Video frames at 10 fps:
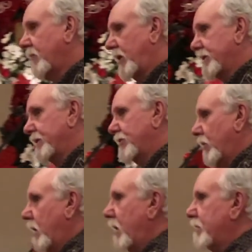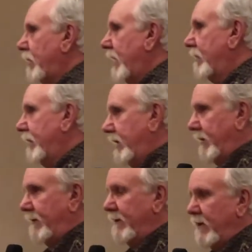Because this is where God has planted me.
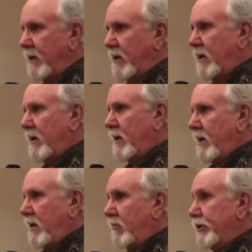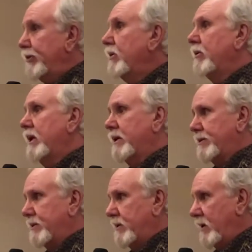But you know
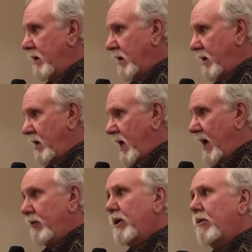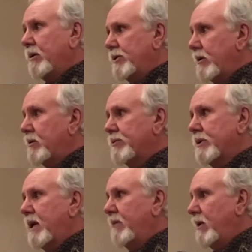this. I would go to the jungles
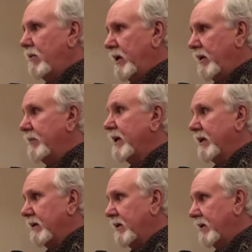with David Hogan in a minute.